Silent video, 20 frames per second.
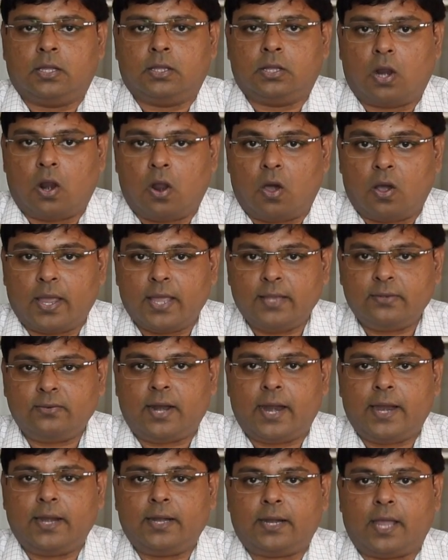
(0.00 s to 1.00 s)
The longest
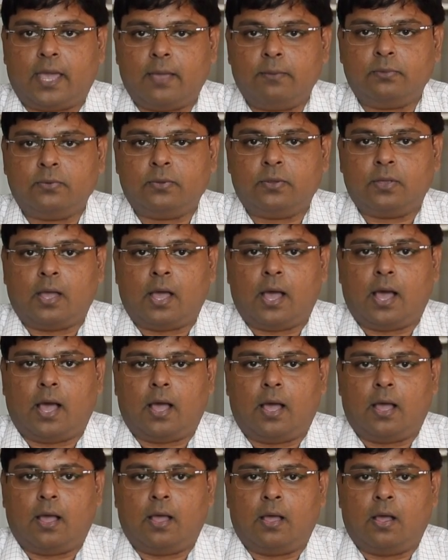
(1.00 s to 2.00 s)
drying times
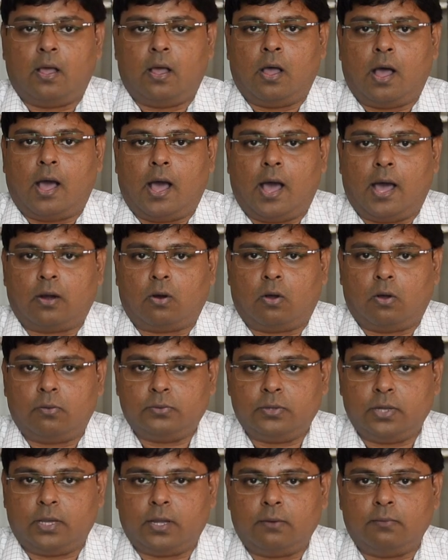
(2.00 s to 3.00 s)
are
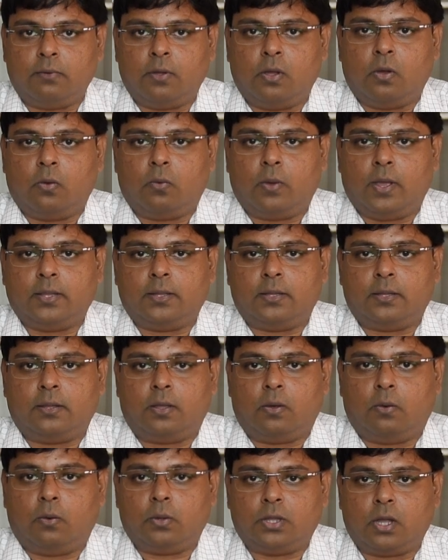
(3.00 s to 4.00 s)
observed when
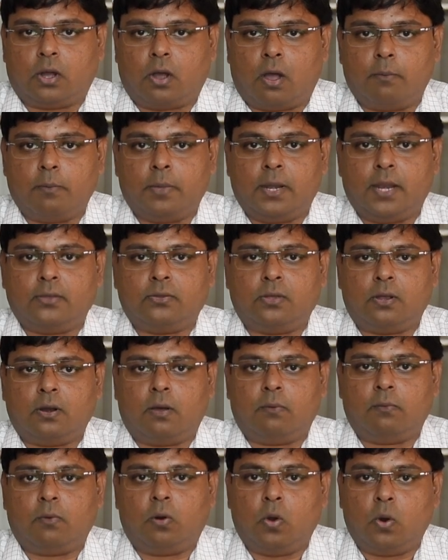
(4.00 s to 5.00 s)
with the combination
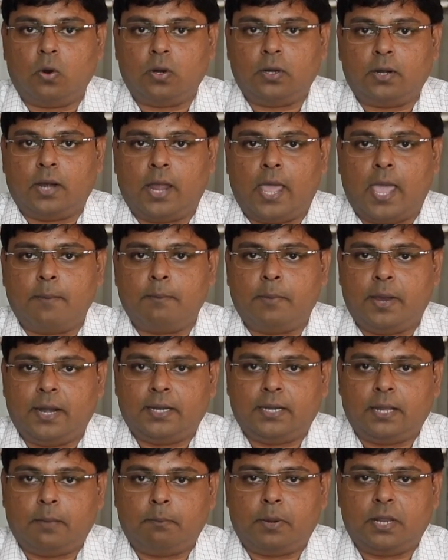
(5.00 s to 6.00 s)
of low
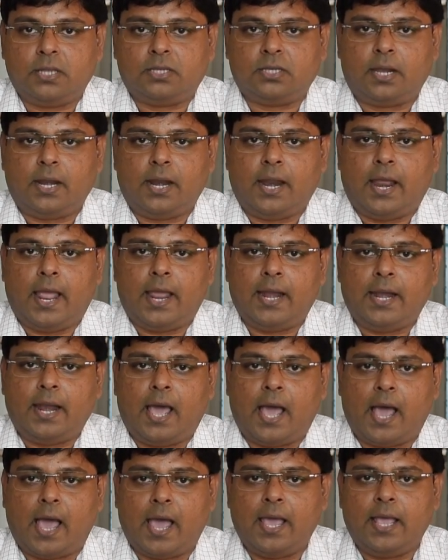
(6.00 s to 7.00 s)
ambient temperature and
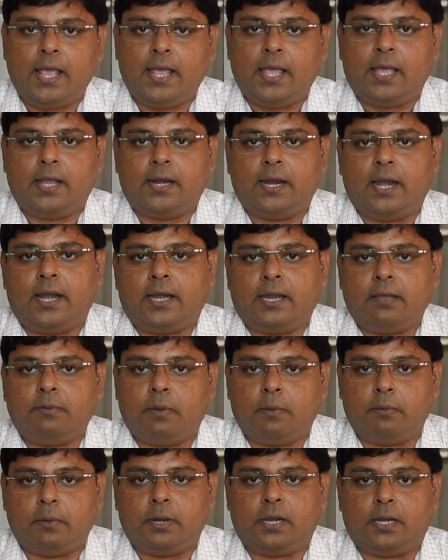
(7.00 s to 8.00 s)
high relative
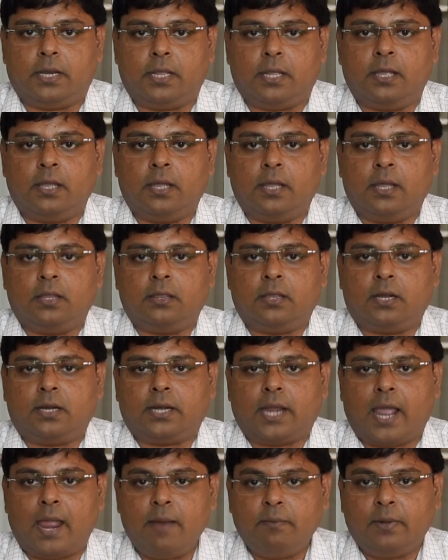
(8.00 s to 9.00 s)
humidity.
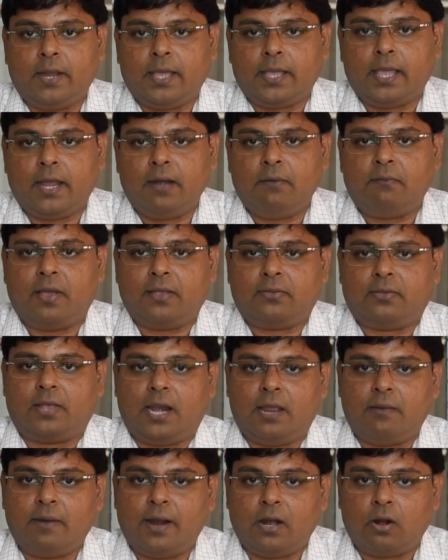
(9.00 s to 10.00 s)
The time taken by
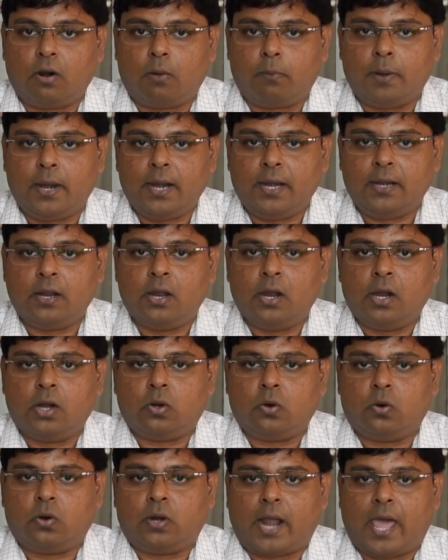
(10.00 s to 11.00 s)
saliva droplet
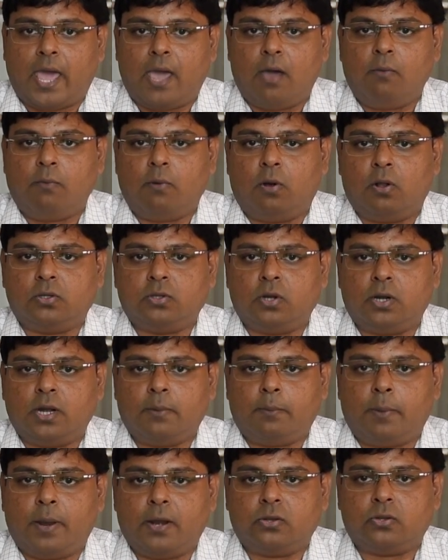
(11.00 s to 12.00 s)
to dry up also
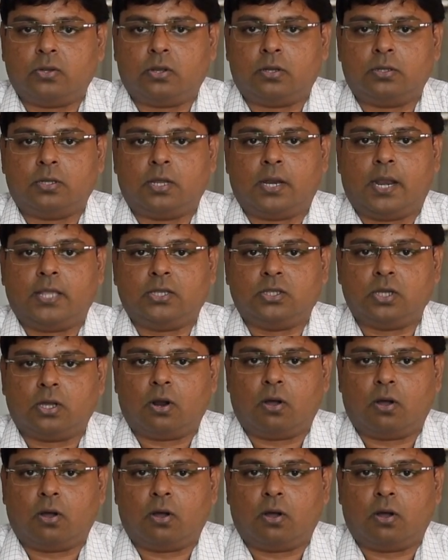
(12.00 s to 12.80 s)
depends on the nature